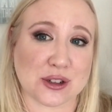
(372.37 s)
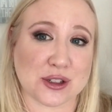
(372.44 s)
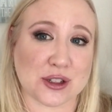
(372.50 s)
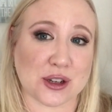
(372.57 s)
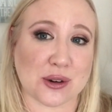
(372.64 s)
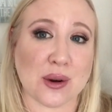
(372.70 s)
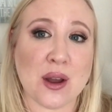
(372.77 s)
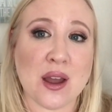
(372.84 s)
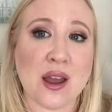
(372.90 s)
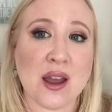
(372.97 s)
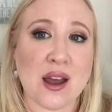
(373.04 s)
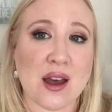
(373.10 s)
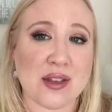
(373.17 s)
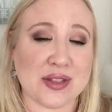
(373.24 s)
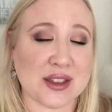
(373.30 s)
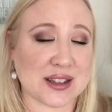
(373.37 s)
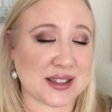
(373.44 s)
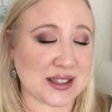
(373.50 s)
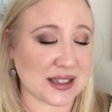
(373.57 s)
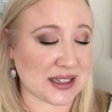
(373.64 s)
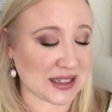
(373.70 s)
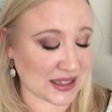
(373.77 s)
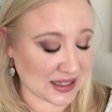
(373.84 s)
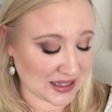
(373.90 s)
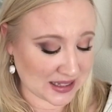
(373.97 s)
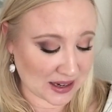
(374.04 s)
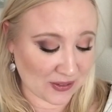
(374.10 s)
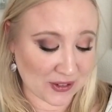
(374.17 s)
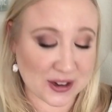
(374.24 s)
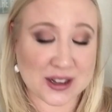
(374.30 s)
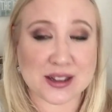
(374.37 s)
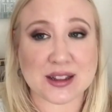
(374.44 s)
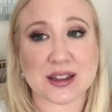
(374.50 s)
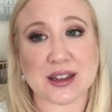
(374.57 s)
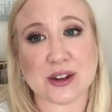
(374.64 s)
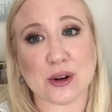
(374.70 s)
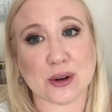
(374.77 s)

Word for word: So this is definitely